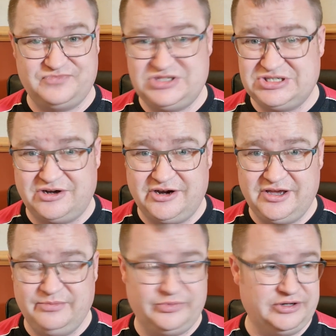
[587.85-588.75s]
sorry,
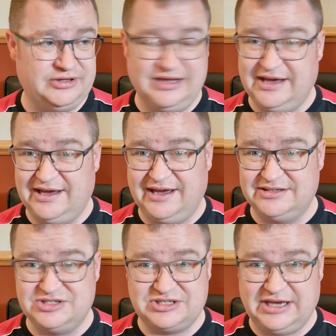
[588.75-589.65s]
but I
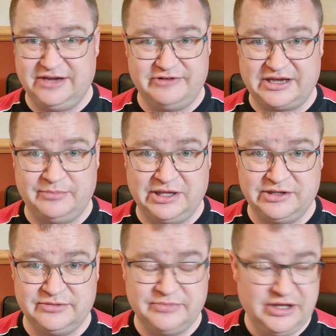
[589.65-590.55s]
just can't recommend
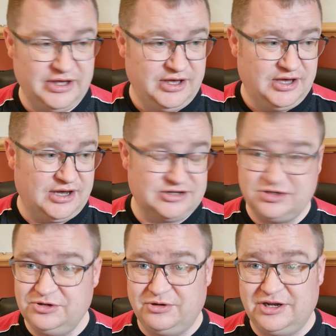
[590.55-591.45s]
them. I do
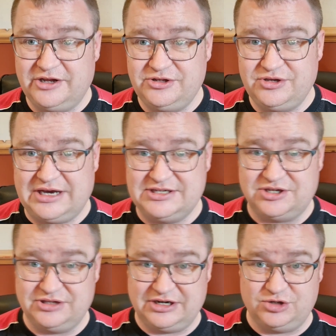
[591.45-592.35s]
know a lot of you guys
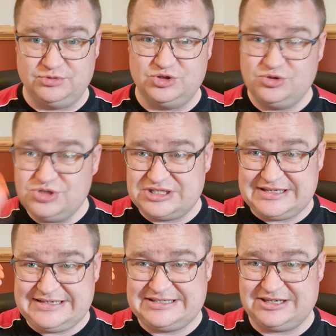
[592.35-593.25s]
out there who would use
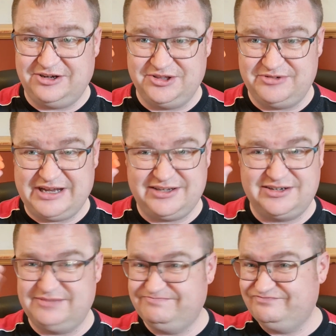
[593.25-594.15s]
these on the
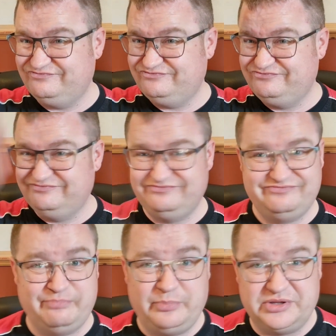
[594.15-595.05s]
regular,
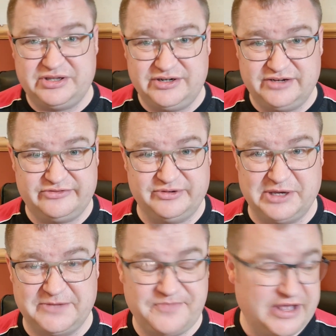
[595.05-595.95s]
but they're not for me.